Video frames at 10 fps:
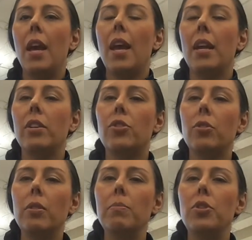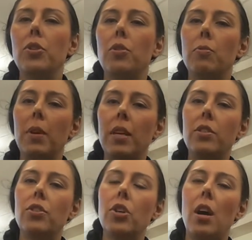And a Durham tube,
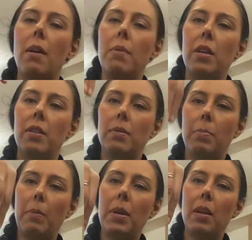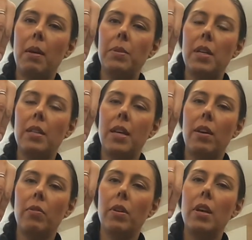its job is, by being upside
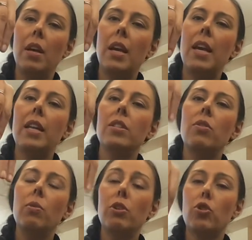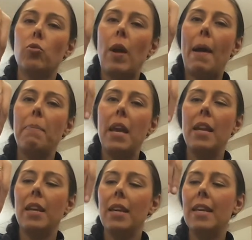down, it is going to trap
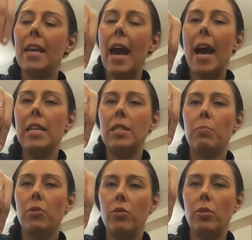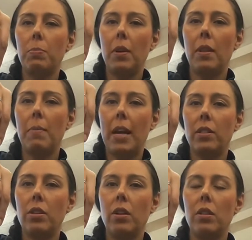any gas produced by the
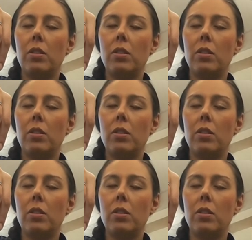bacteria.